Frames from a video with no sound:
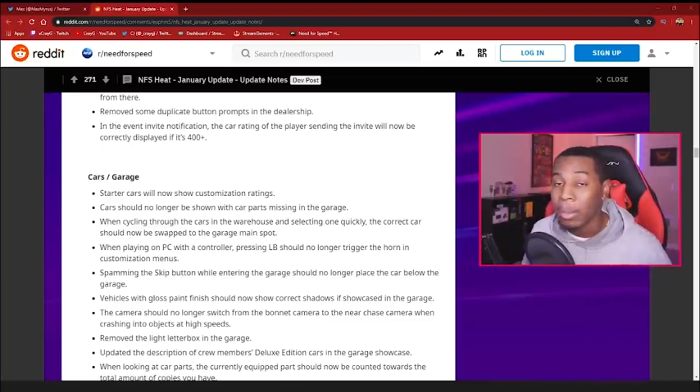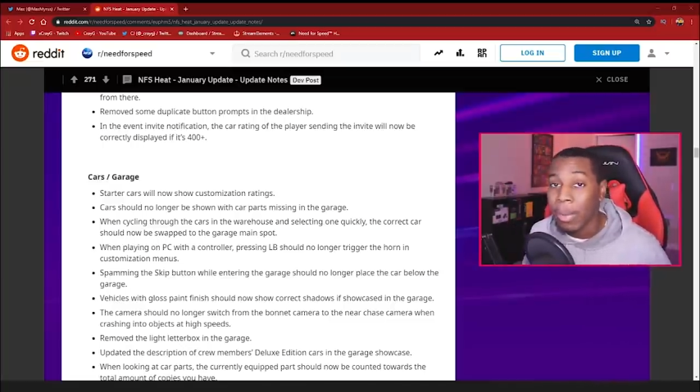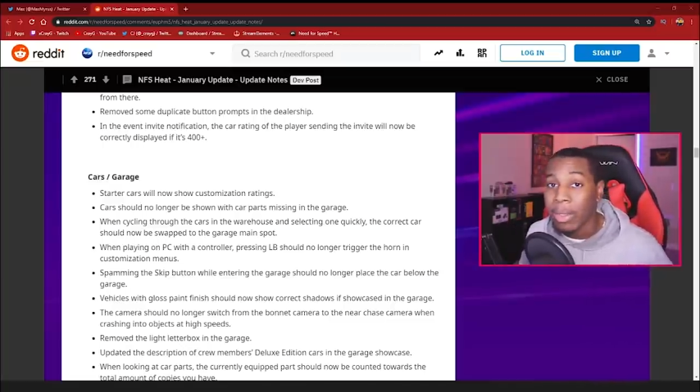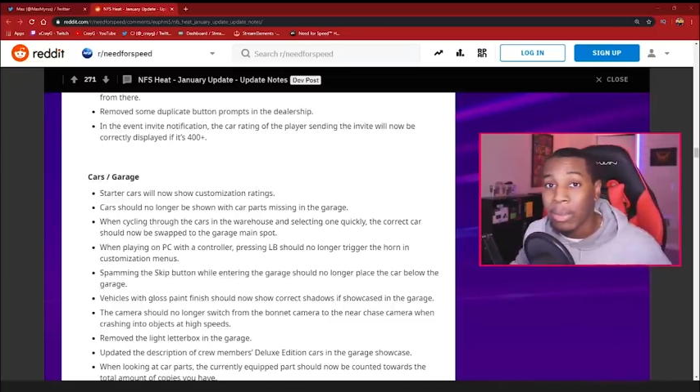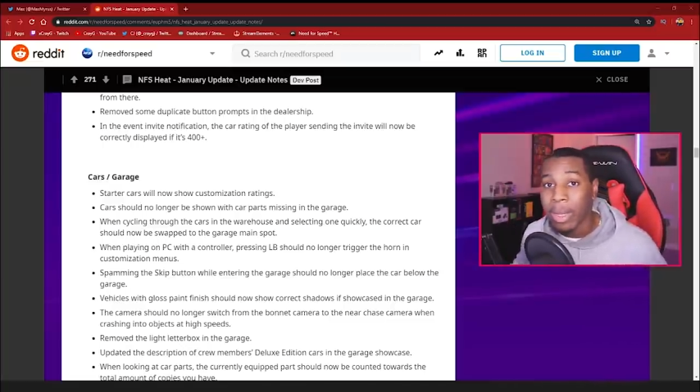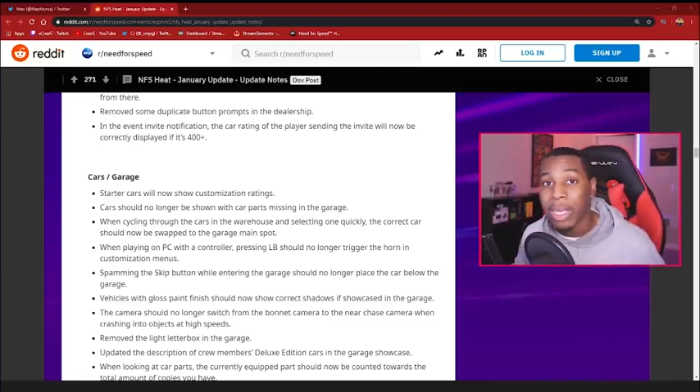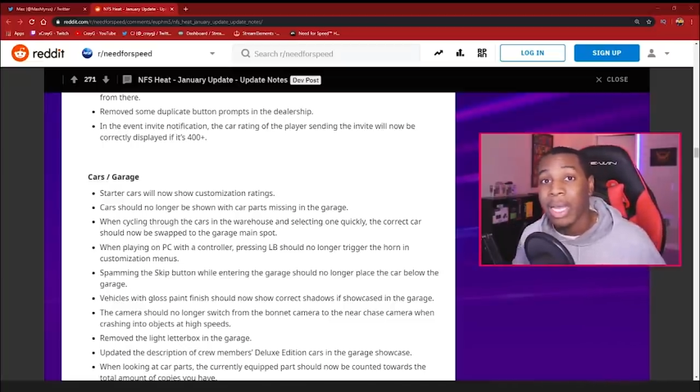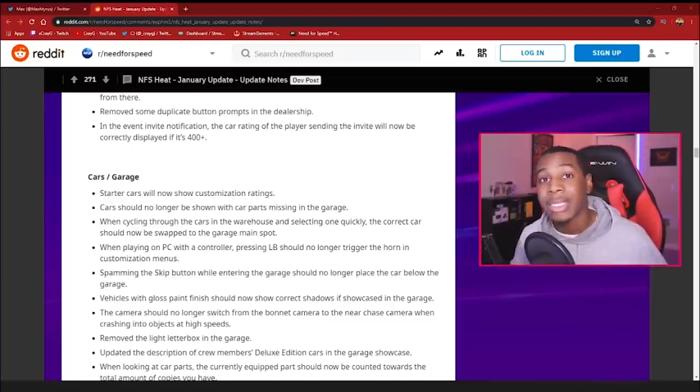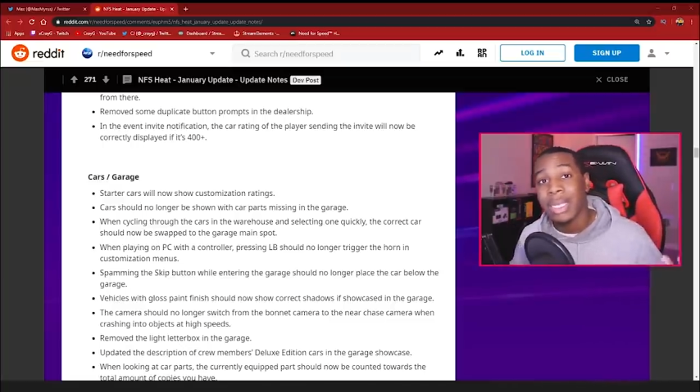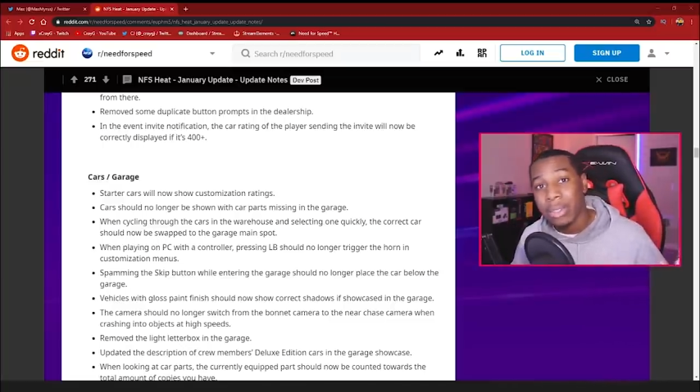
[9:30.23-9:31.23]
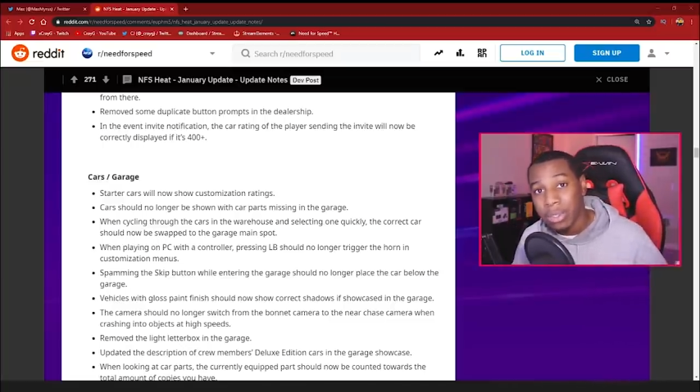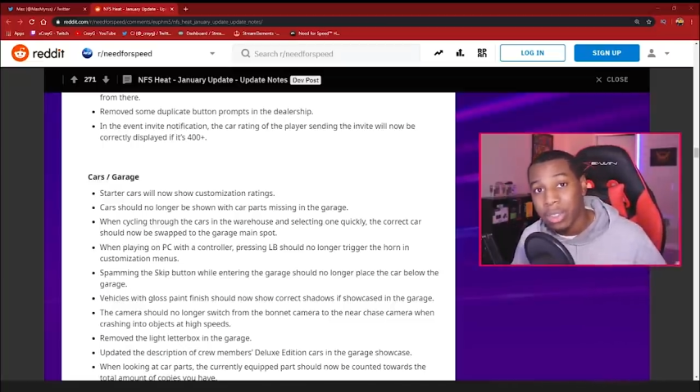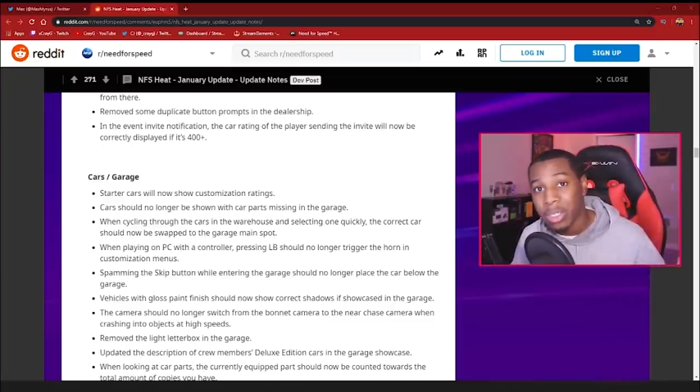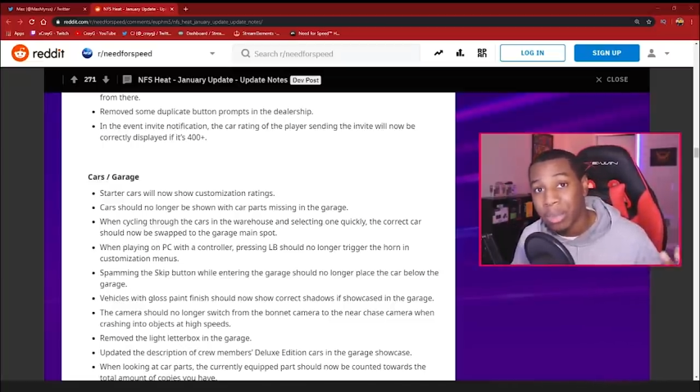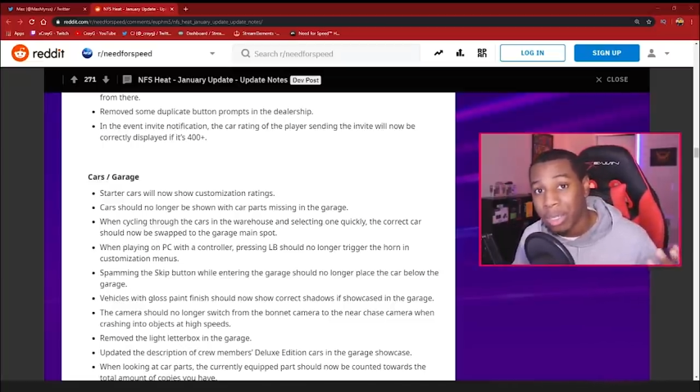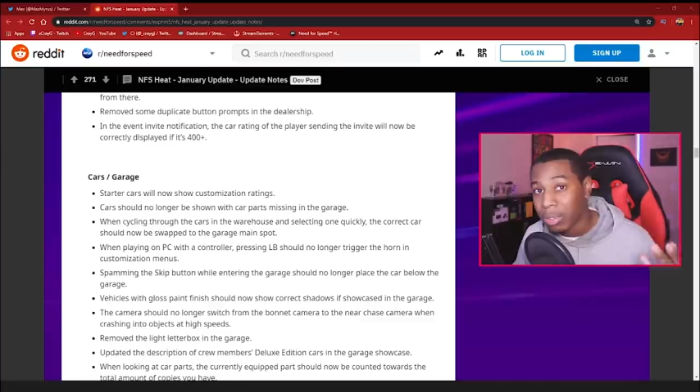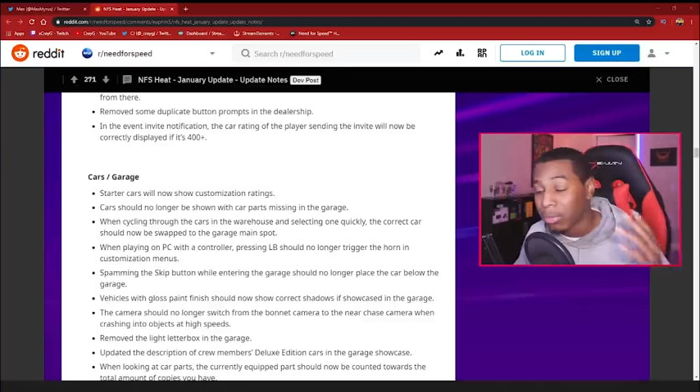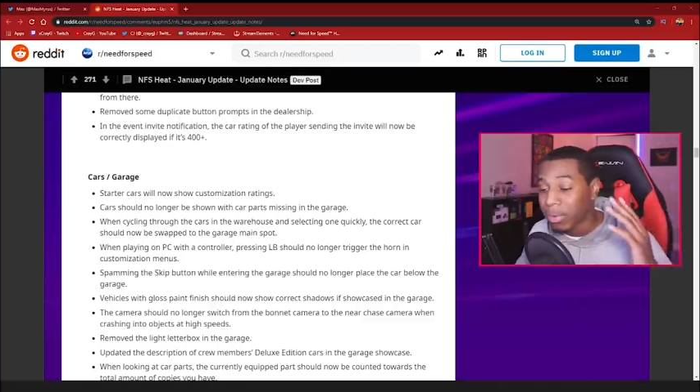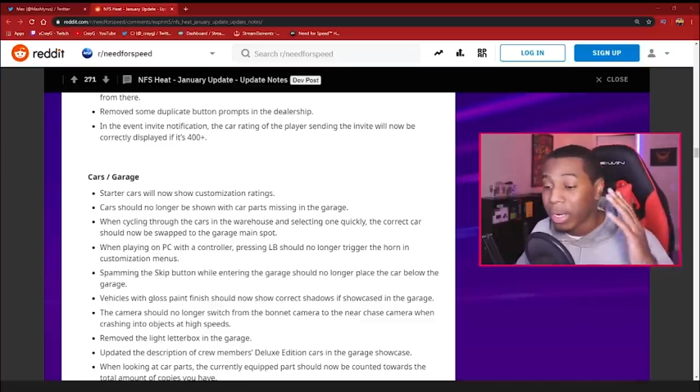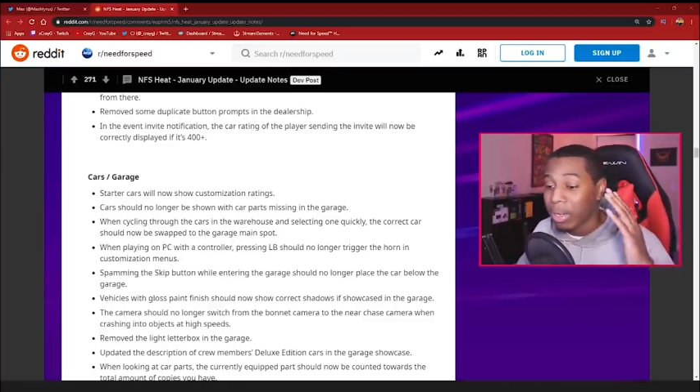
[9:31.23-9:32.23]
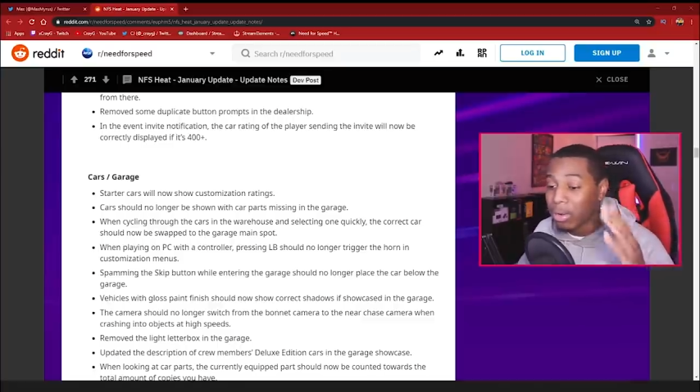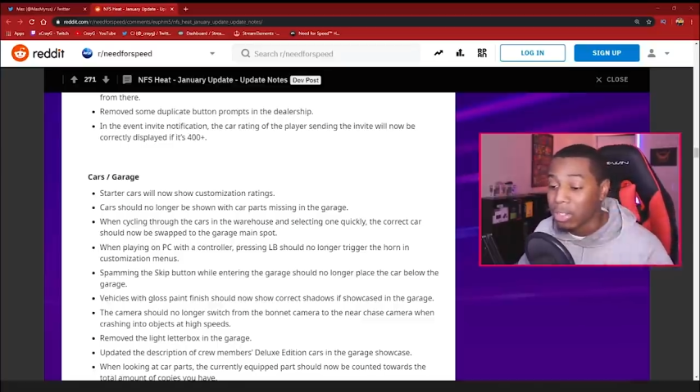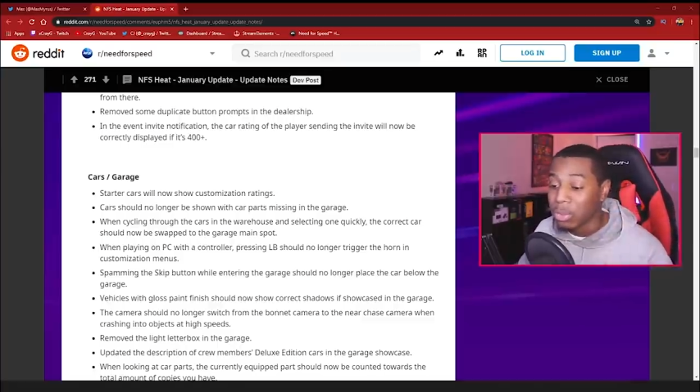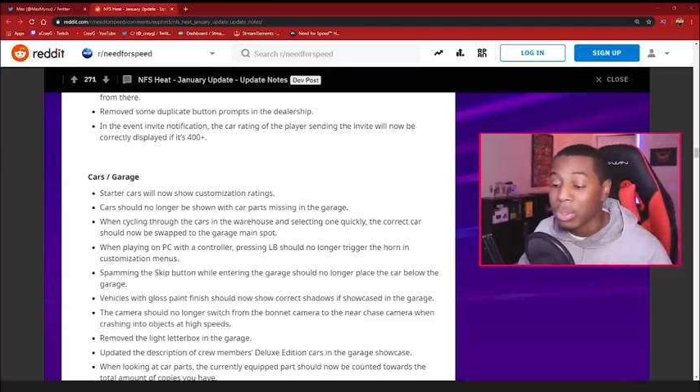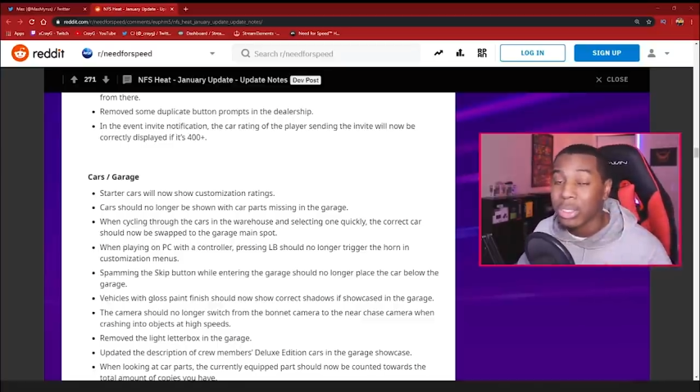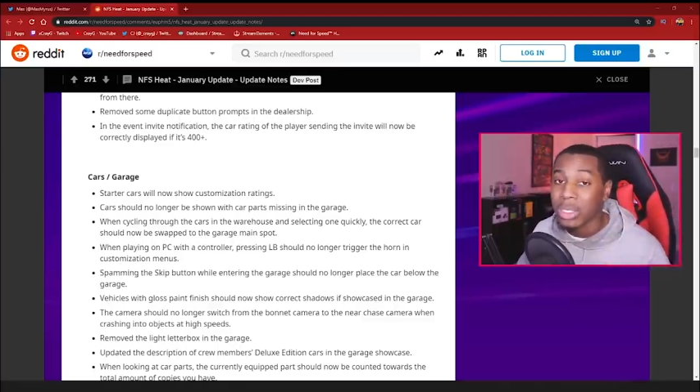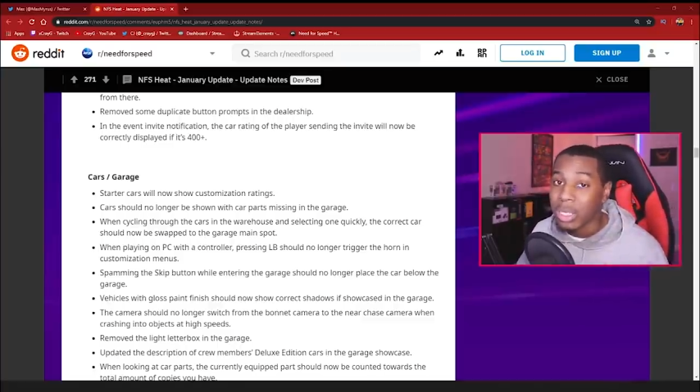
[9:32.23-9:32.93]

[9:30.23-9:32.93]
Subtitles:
And by the way, guys, I do stream Monday through Friday on Twitch